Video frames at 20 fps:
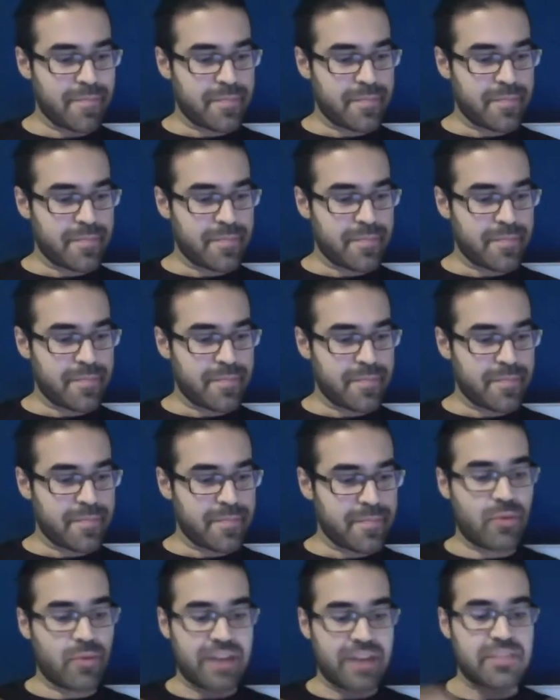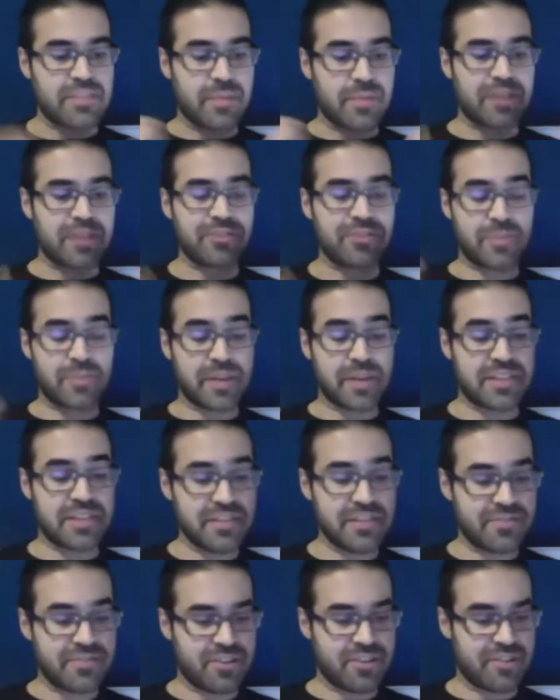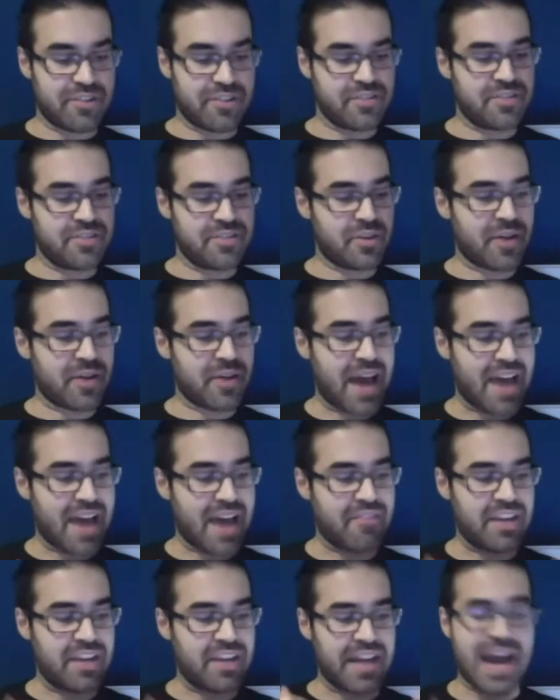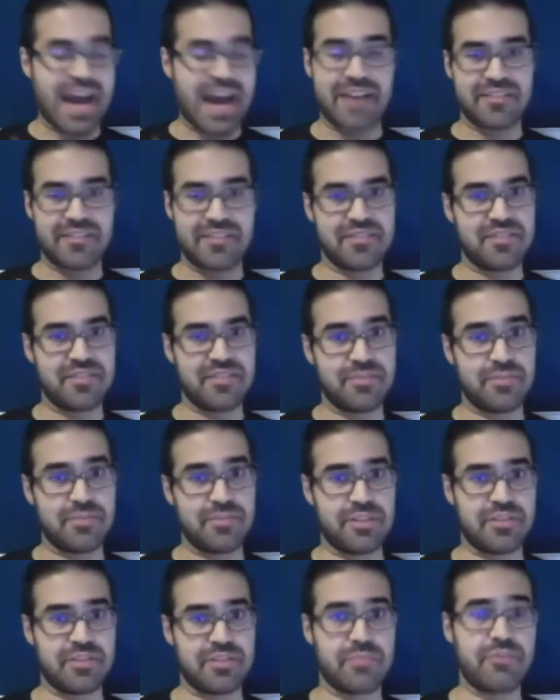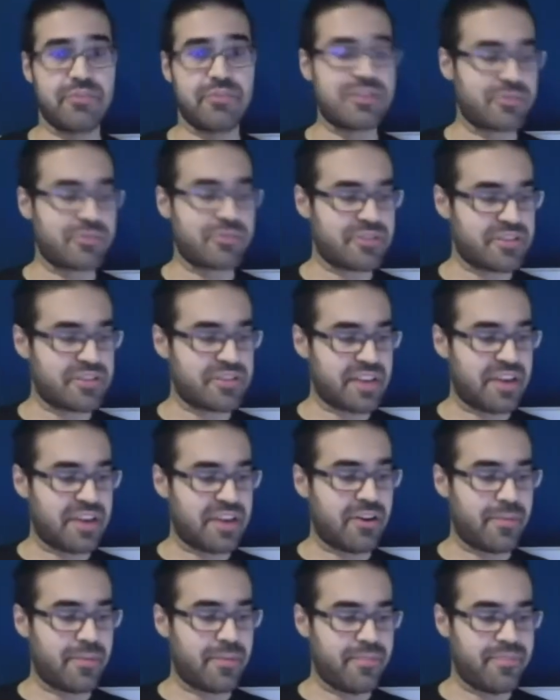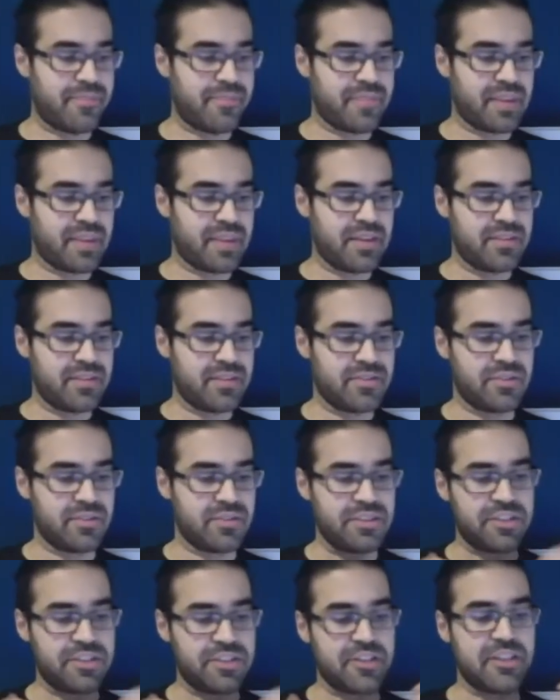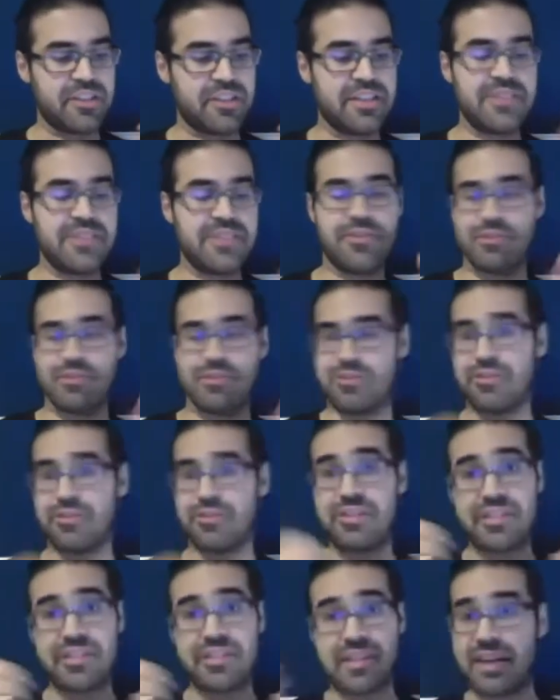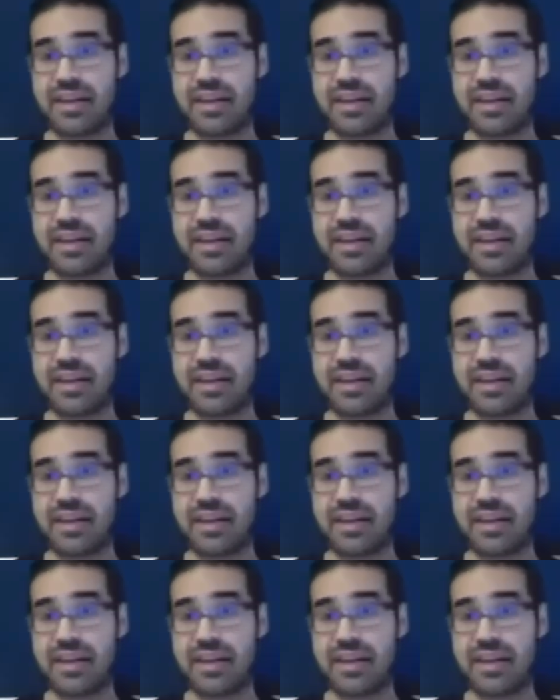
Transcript: And so Wasm modules by default don't have any access to system resources at all. So additionally, there are certain design